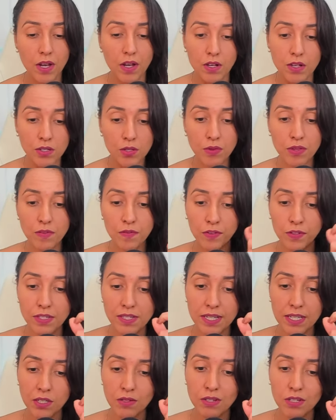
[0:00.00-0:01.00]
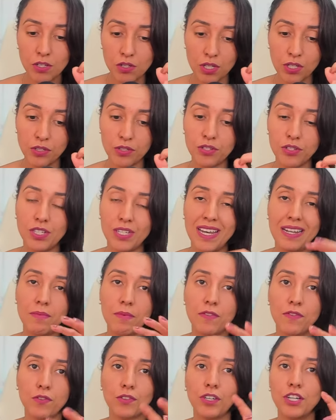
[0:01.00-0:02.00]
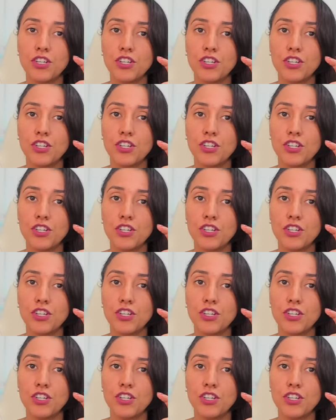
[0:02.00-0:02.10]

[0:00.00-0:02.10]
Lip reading: So the first thing you need to understand before I